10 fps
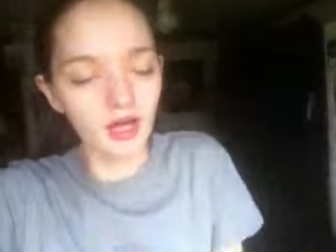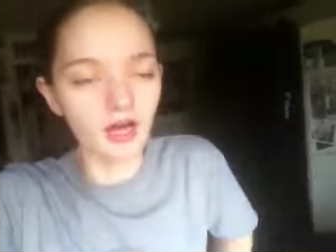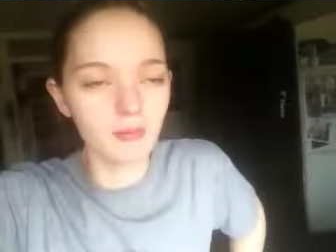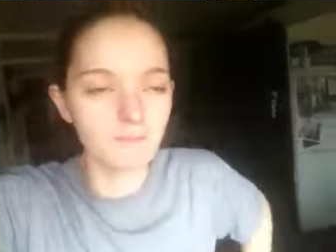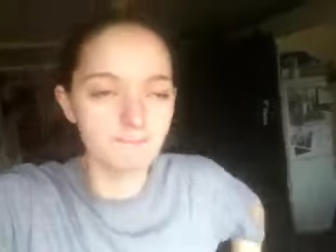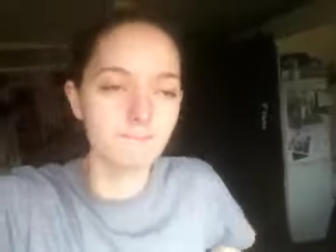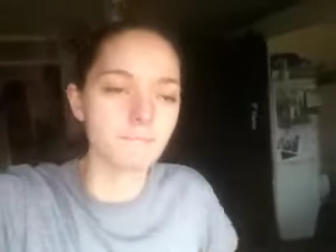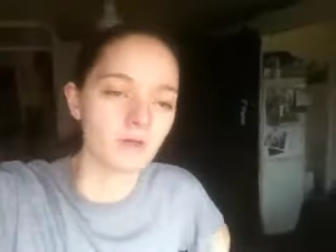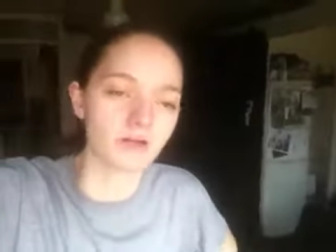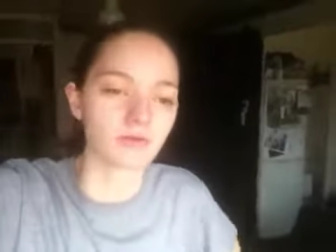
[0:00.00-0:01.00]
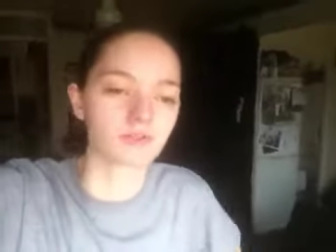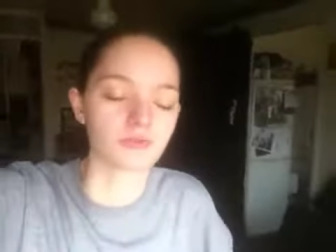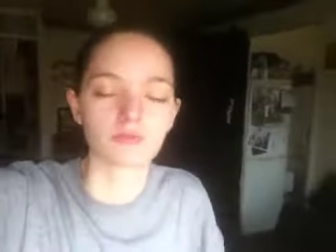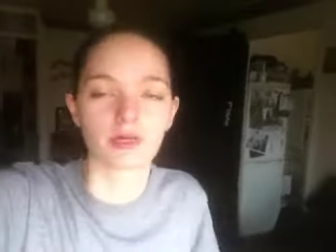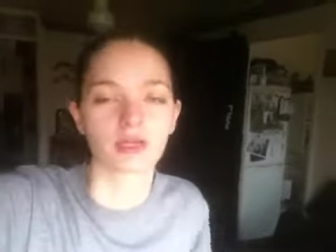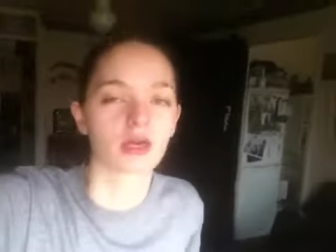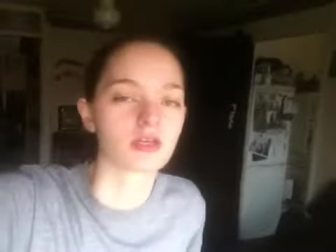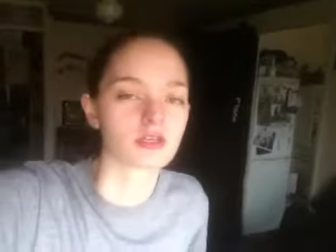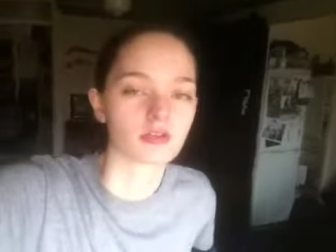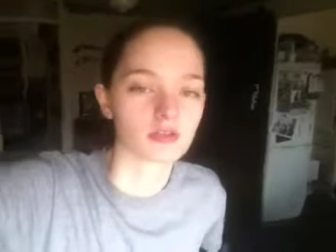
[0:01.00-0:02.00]
Um, I don't do
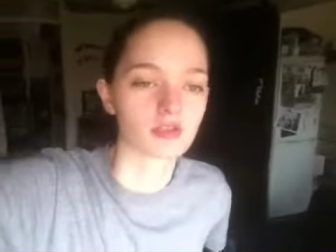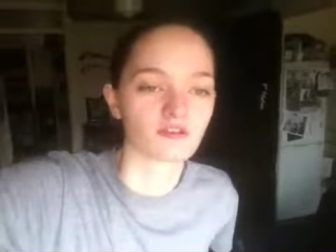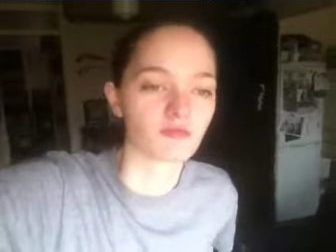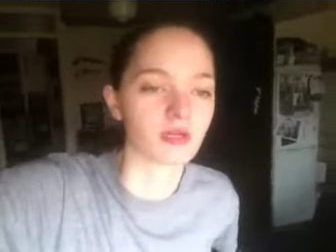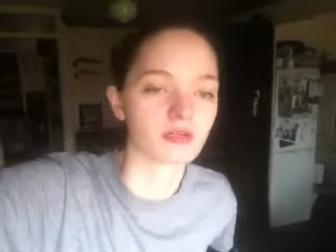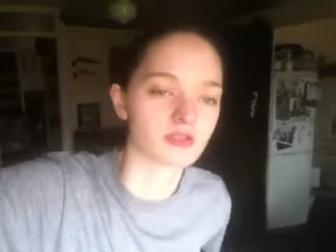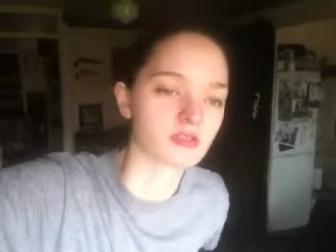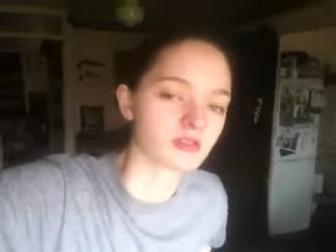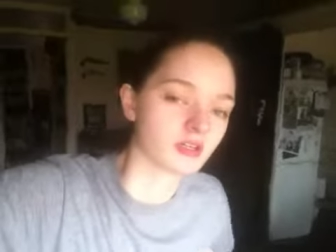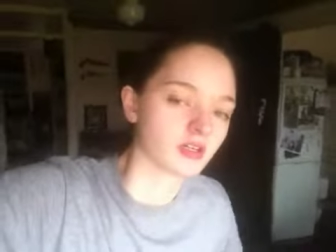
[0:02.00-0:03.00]
medication and stuff because